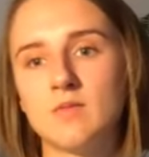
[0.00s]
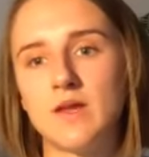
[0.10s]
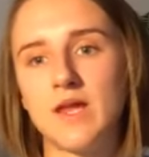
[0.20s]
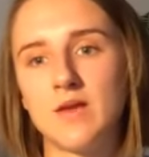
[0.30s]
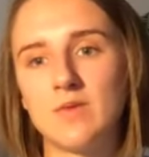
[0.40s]

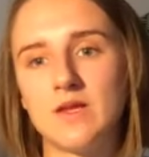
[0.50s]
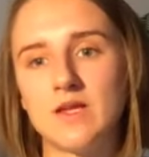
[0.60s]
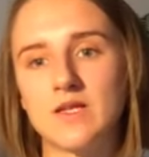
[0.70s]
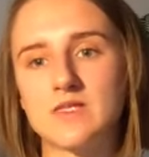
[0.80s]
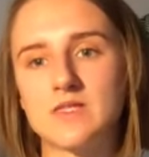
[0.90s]

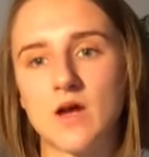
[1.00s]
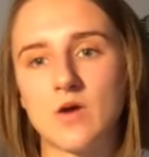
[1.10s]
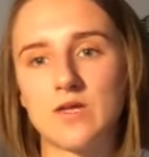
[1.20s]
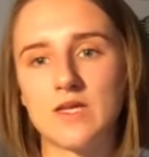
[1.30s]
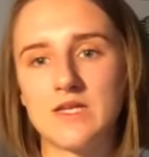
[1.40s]
Maybe it's
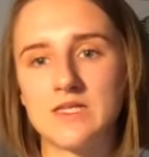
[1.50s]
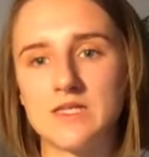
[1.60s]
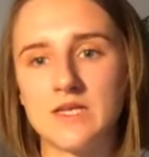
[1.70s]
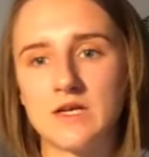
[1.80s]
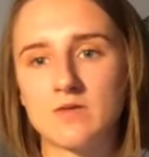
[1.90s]
now
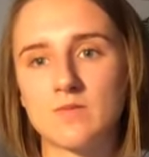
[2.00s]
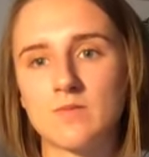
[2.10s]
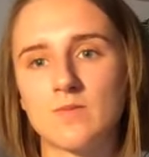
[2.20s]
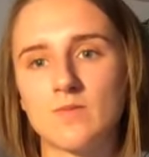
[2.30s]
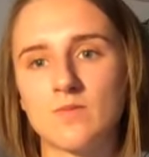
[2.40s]
easier,
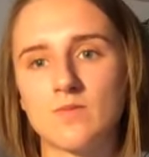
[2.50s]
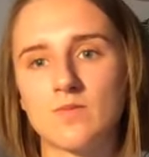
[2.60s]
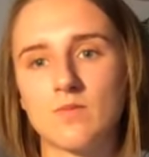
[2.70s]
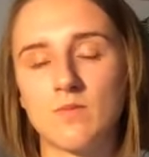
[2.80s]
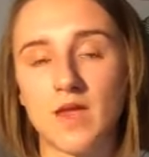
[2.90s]

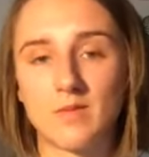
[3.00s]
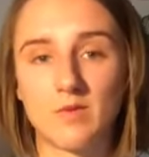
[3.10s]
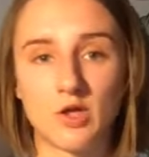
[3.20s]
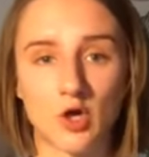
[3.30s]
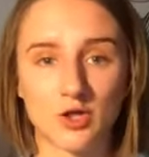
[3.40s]

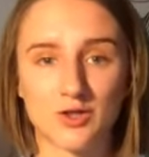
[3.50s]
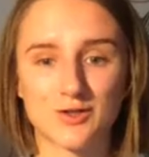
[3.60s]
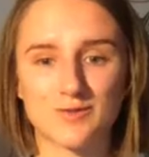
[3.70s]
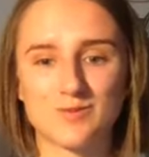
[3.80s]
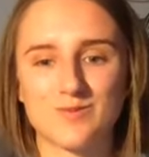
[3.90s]
maybe not.
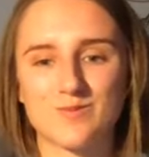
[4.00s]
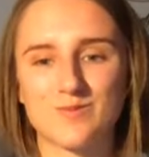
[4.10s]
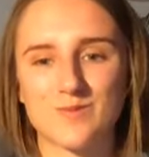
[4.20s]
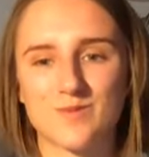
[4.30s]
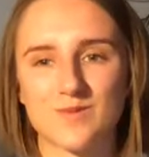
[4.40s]

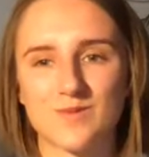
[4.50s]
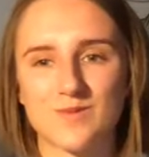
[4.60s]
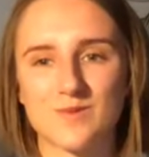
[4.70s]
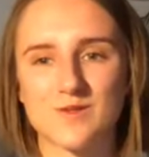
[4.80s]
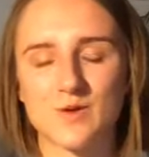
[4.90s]

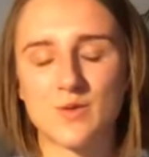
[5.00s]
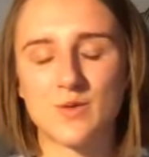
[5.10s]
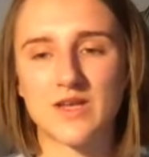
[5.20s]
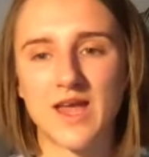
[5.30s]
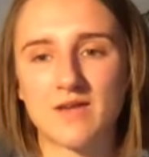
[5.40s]
So
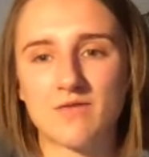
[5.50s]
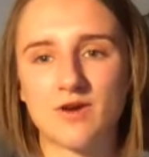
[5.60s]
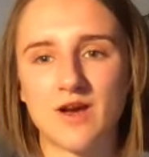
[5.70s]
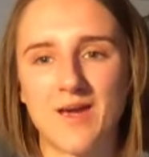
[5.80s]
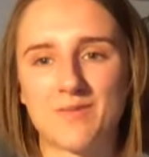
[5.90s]
whatever
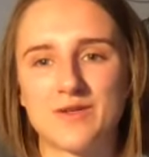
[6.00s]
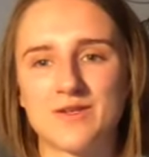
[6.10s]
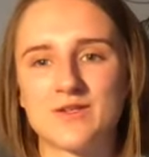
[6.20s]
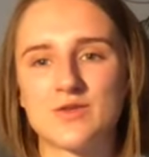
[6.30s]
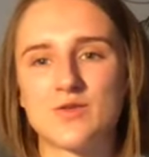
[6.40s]

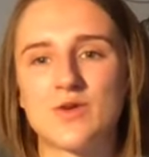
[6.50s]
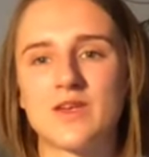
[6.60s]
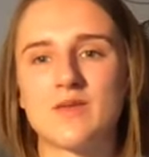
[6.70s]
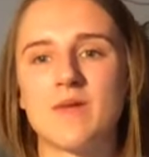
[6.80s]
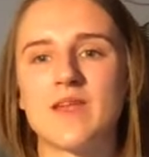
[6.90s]
happened
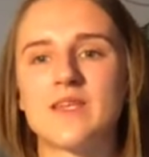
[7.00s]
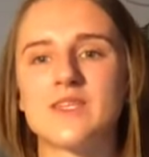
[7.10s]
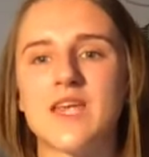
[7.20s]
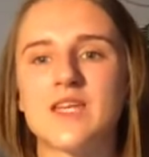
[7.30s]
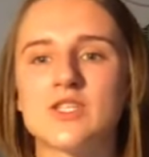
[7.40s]
during the
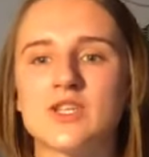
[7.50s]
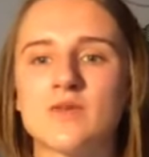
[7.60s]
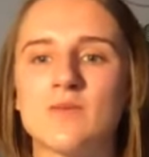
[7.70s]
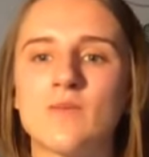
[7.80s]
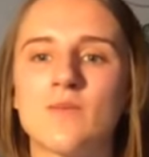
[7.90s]

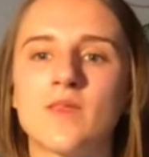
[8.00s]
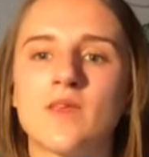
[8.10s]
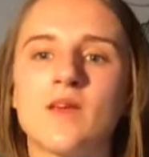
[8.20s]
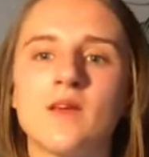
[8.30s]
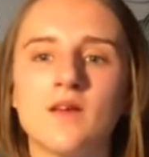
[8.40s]
meditation,
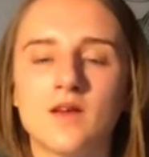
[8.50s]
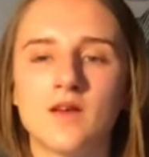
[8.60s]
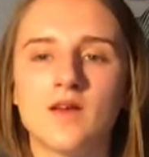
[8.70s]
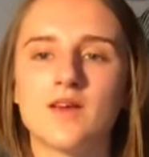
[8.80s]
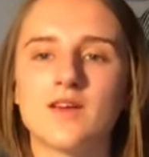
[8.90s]

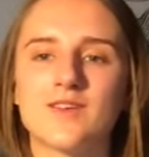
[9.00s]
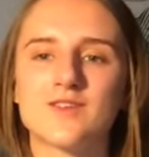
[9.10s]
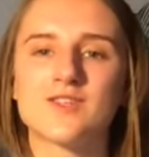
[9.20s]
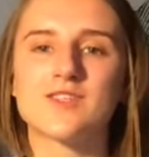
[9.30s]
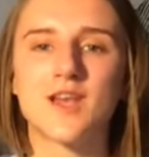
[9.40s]

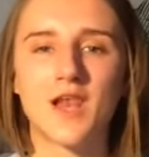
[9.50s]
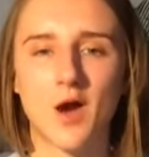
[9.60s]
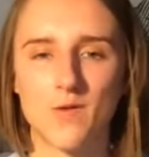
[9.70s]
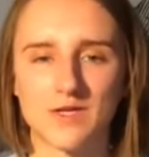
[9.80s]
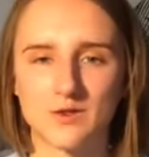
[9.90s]
just
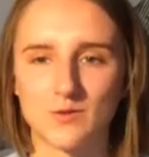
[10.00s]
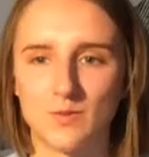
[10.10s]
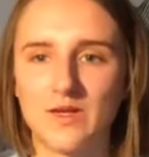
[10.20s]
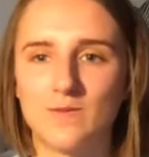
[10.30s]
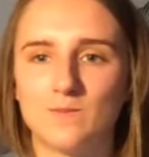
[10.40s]
allow it to
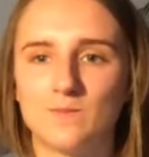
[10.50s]
be.